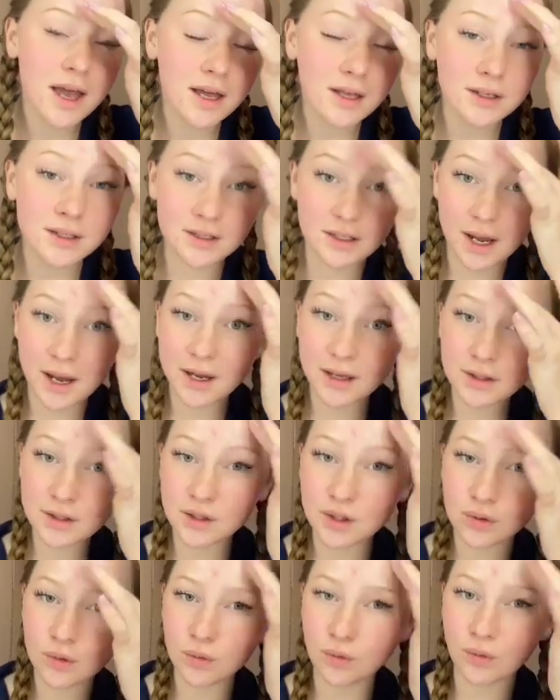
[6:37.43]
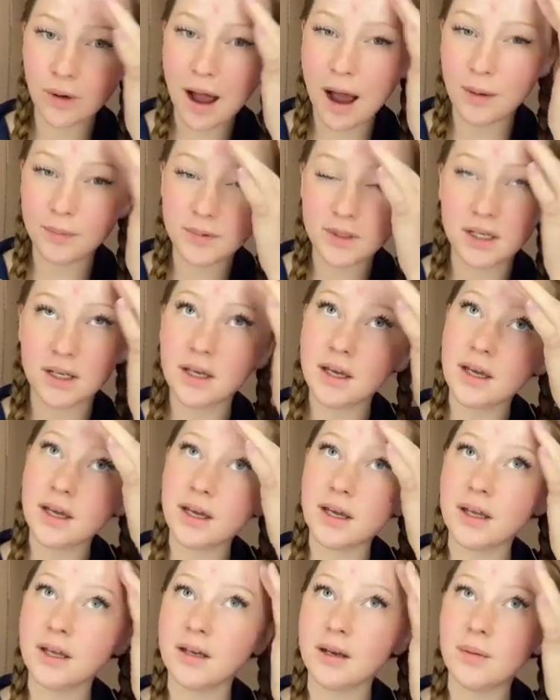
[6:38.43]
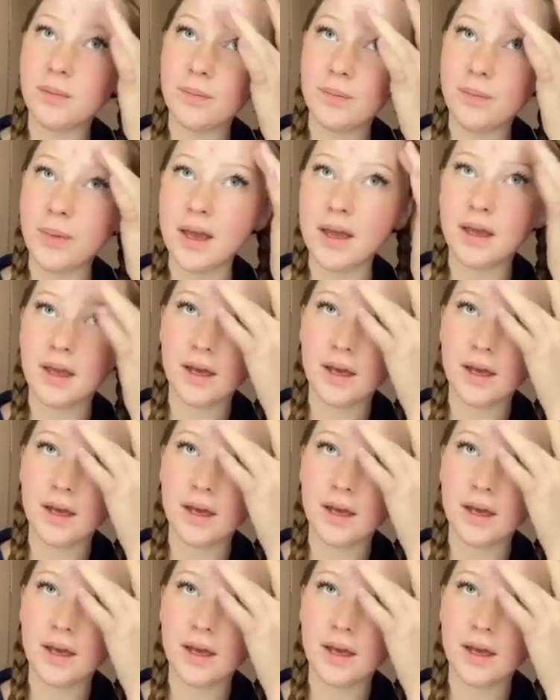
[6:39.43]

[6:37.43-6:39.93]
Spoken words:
dates wrapped in bacon.